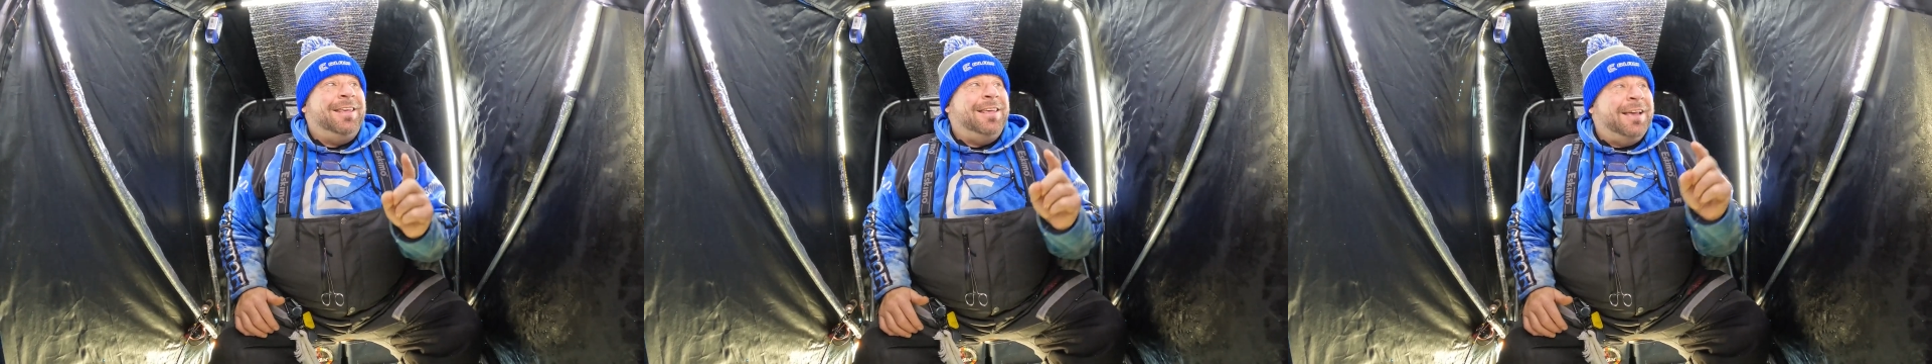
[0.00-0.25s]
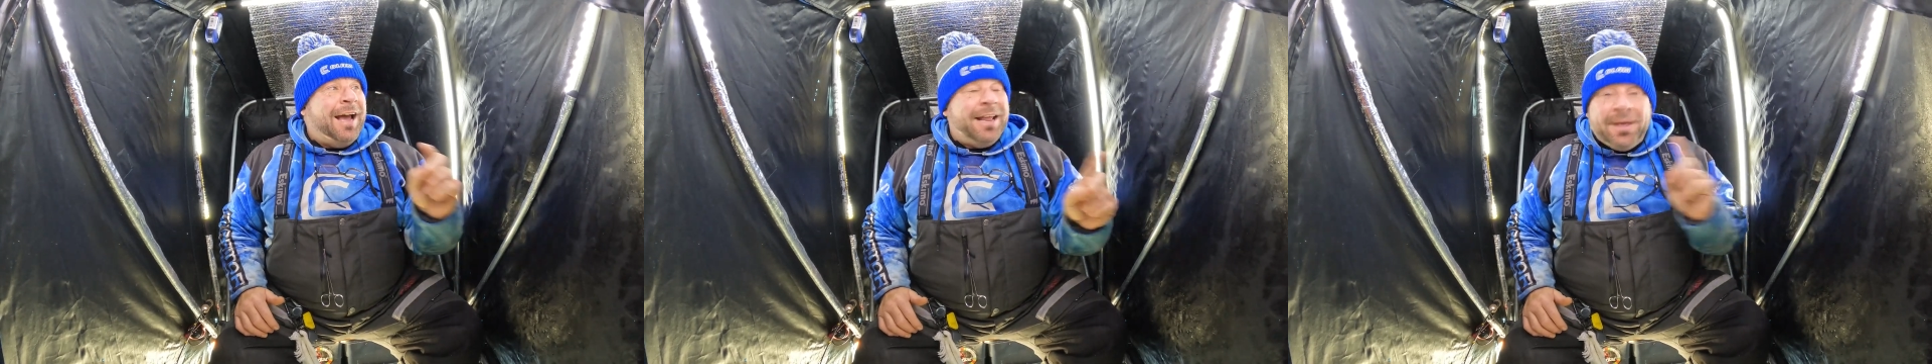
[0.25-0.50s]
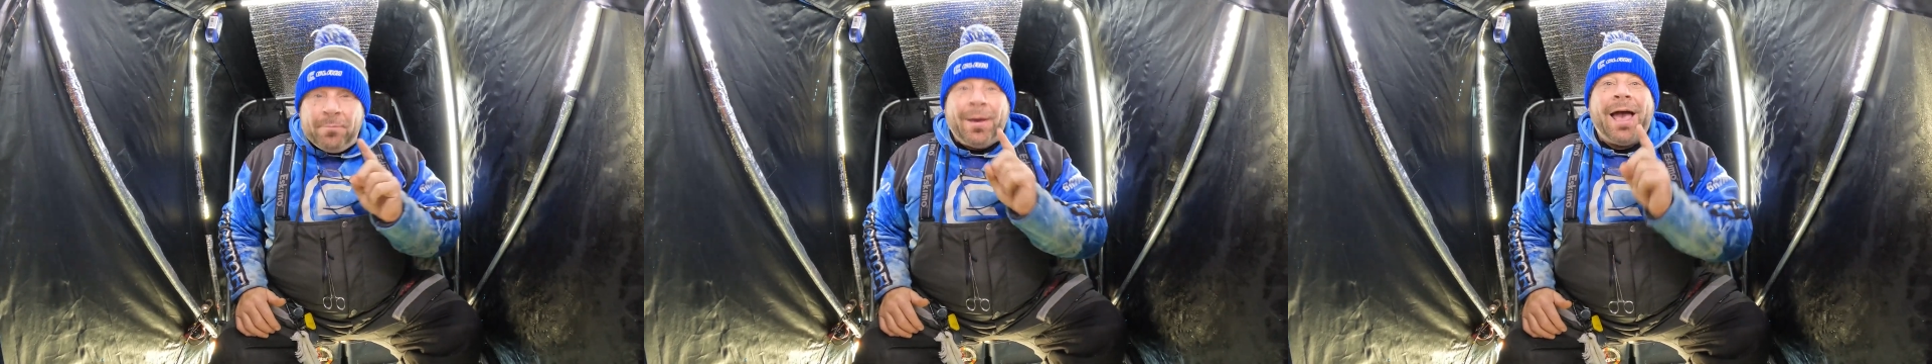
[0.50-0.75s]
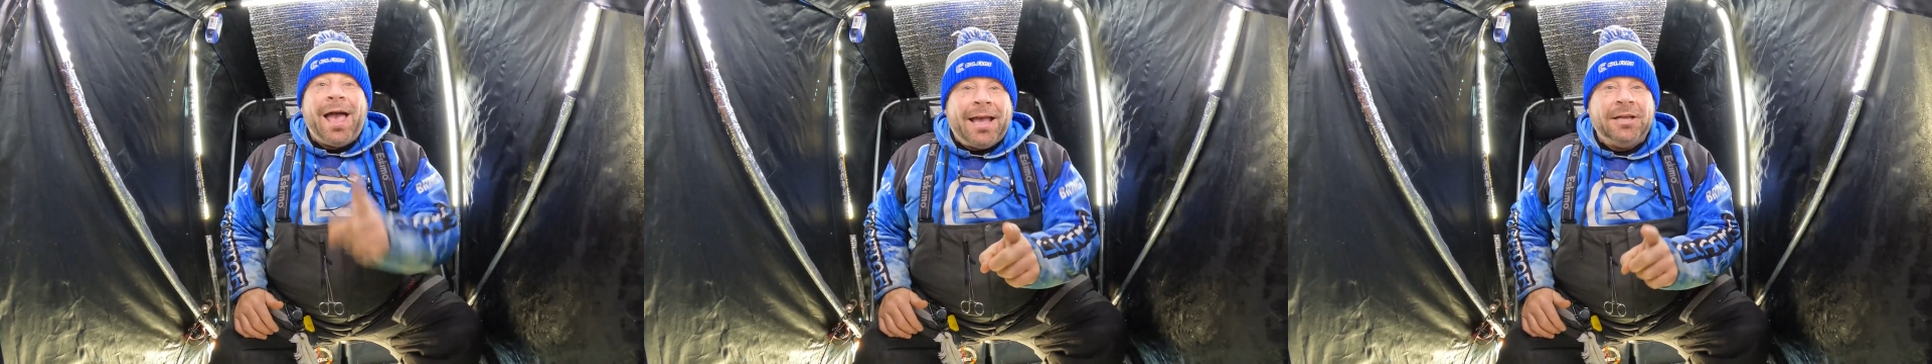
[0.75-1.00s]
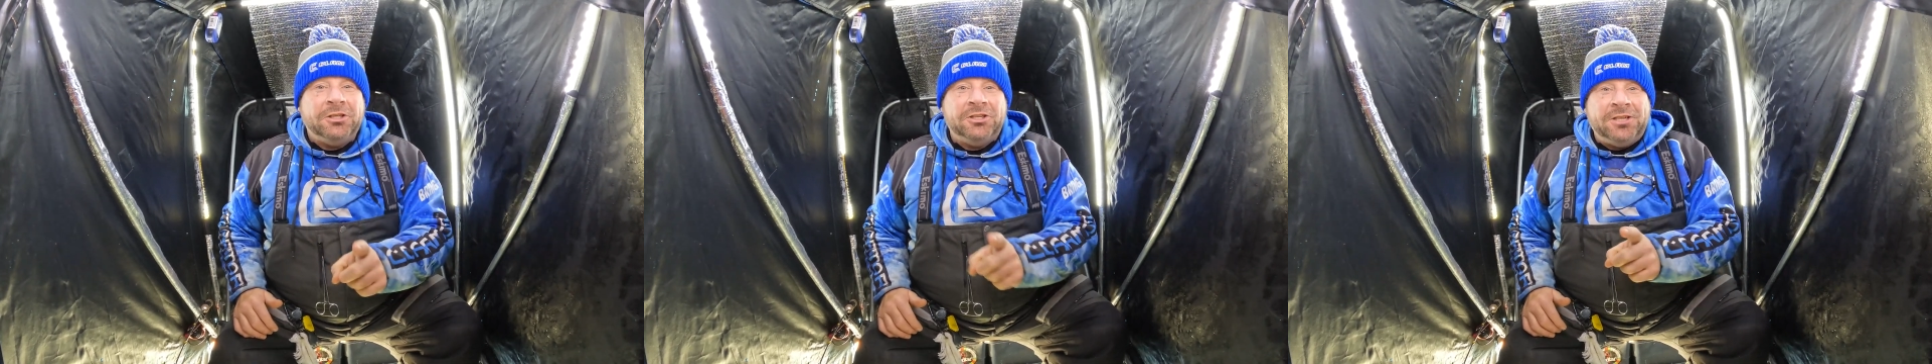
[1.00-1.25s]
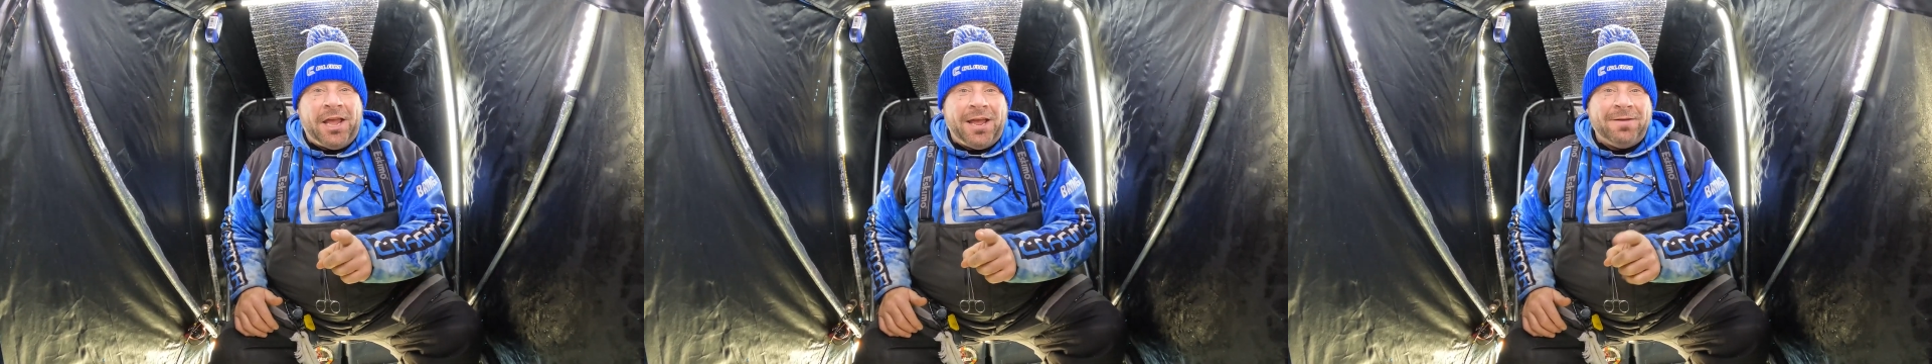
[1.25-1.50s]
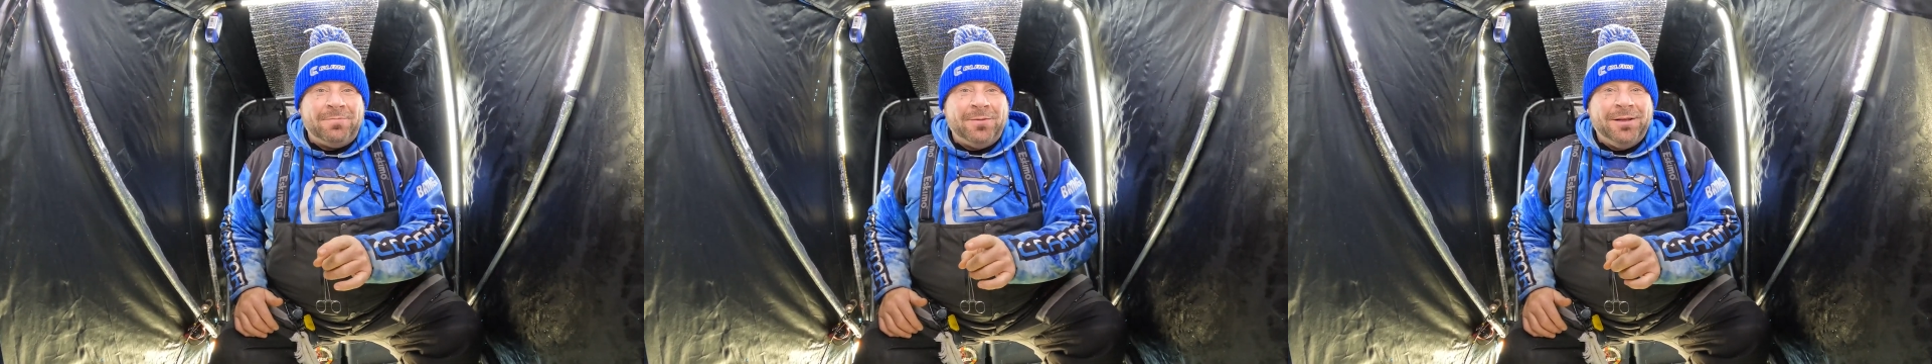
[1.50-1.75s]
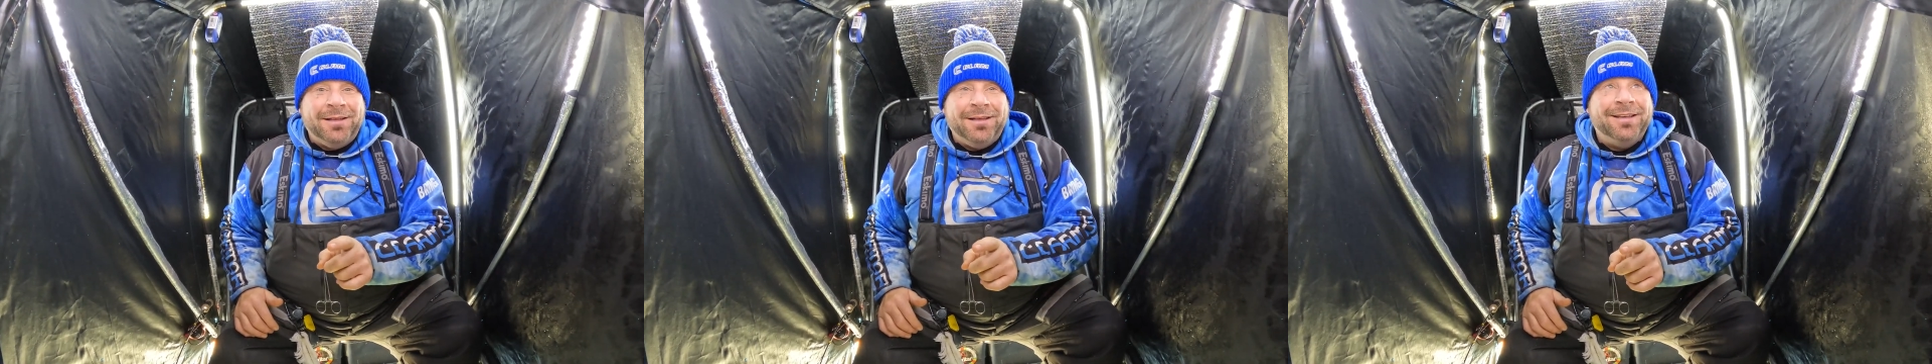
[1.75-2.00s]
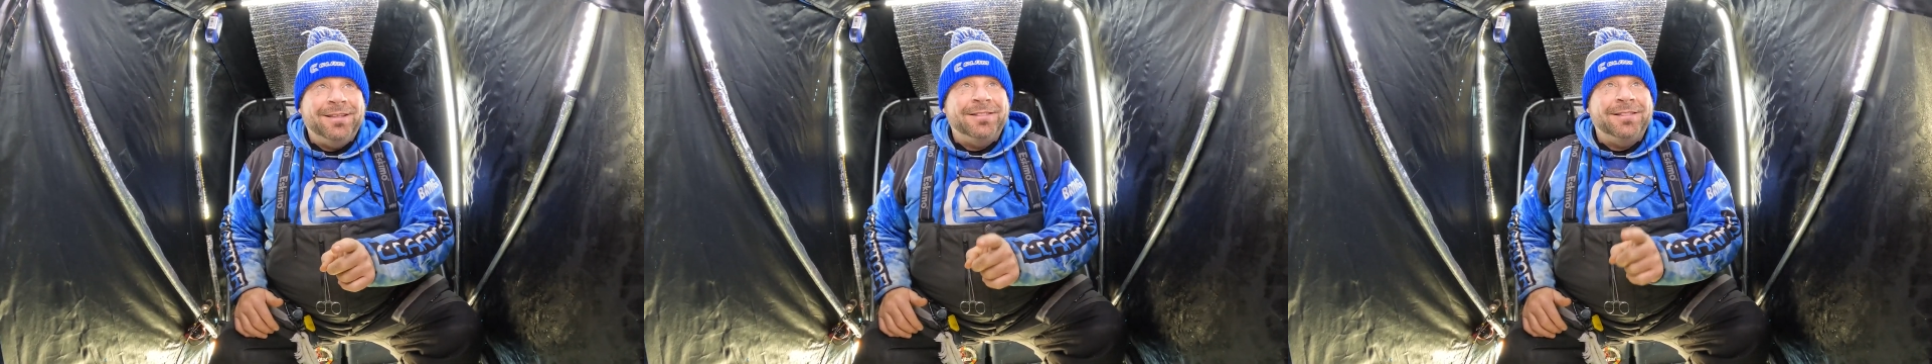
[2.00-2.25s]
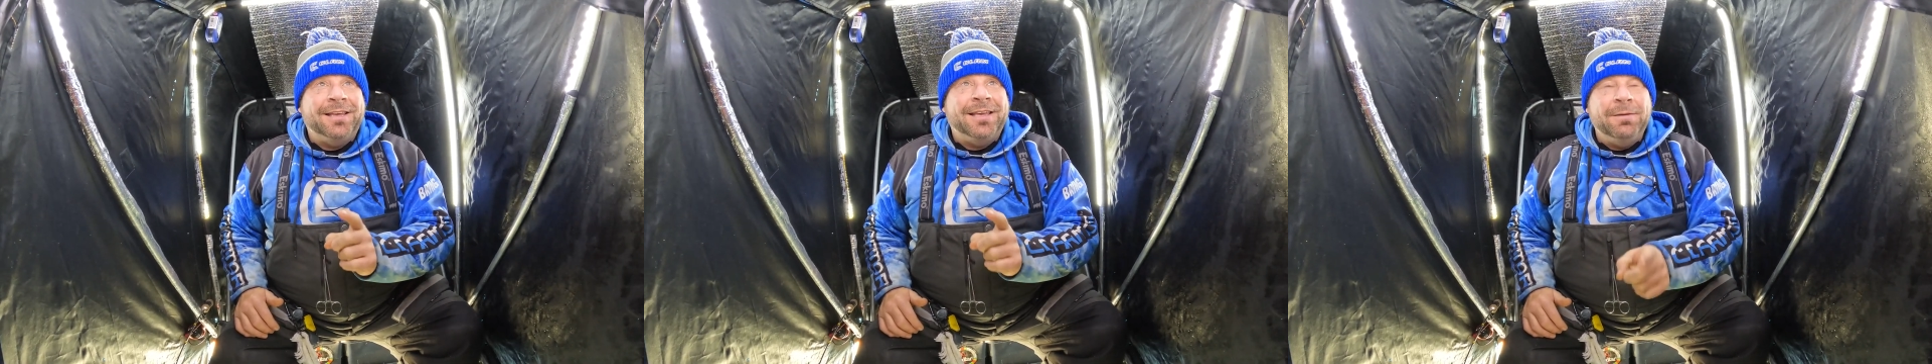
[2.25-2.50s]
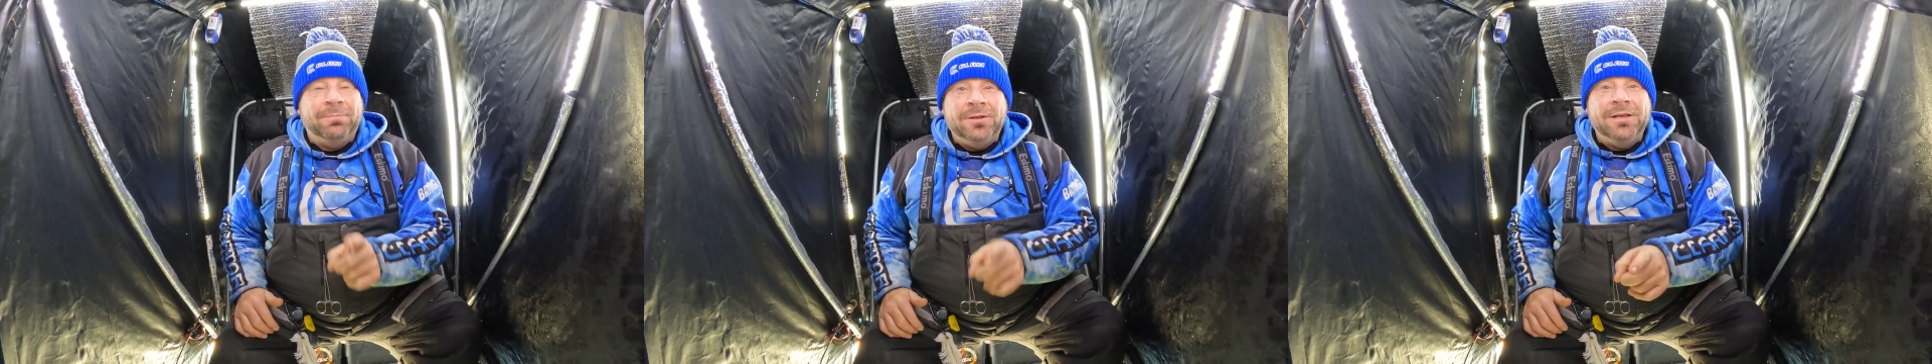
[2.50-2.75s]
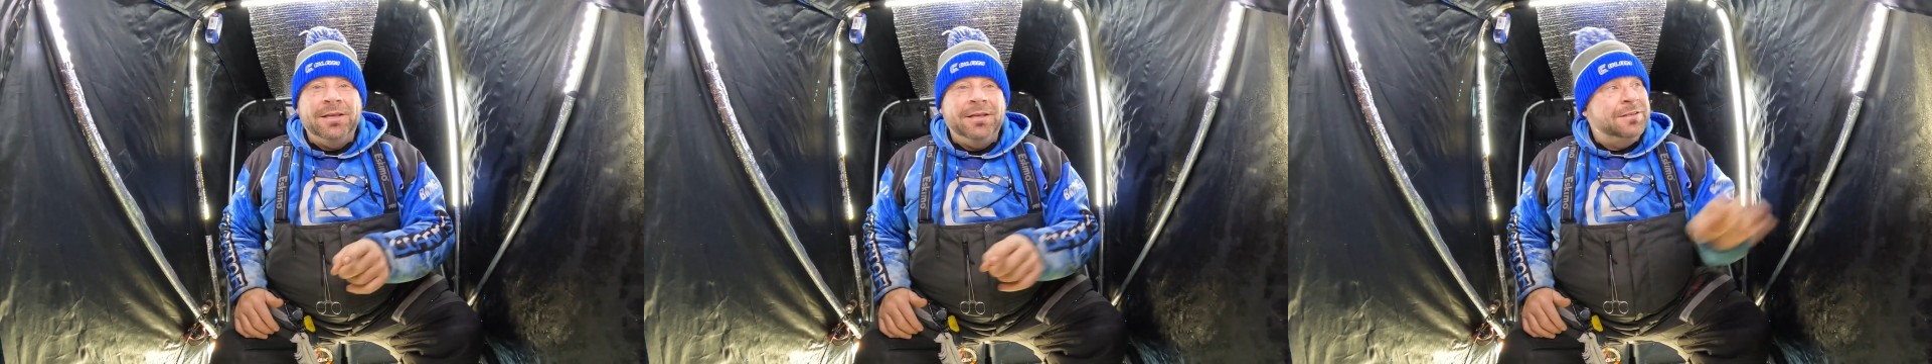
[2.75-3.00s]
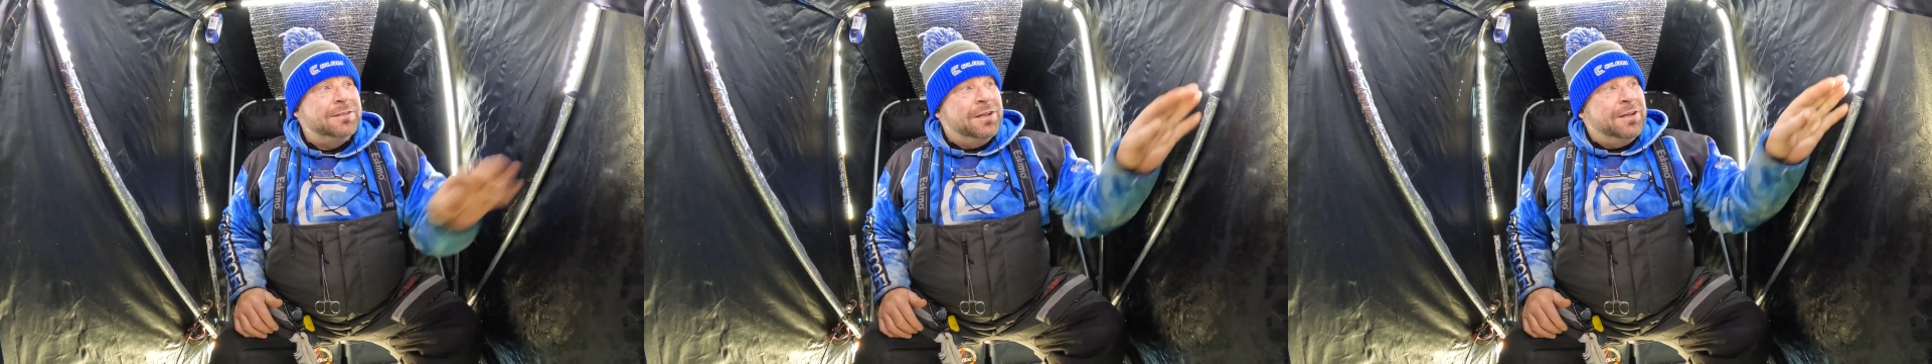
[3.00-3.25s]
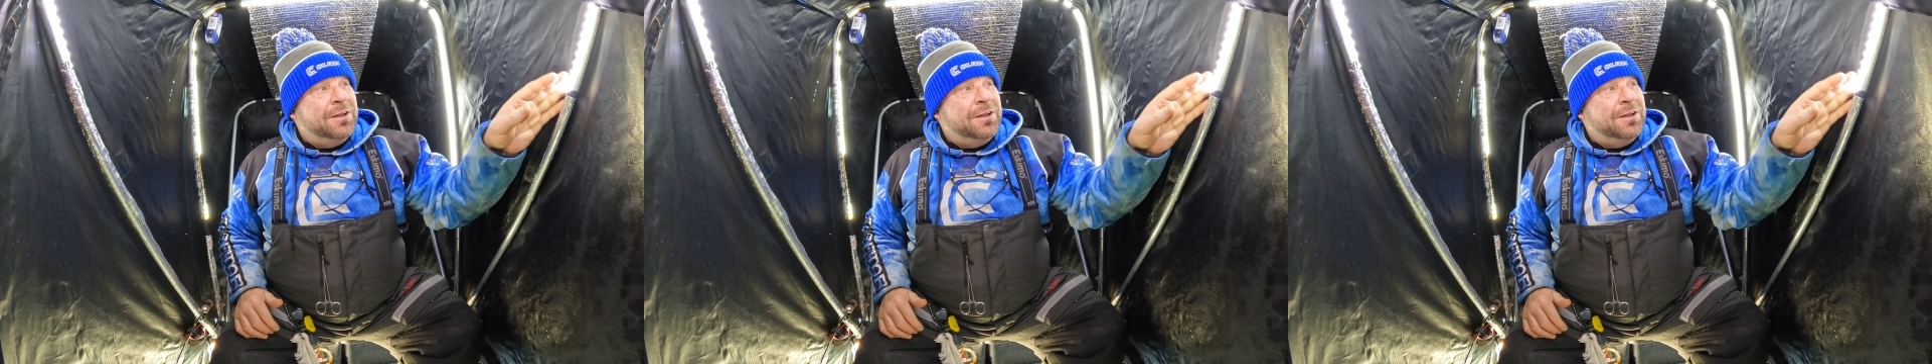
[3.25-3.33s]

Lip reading: You got to get package tape, to keep these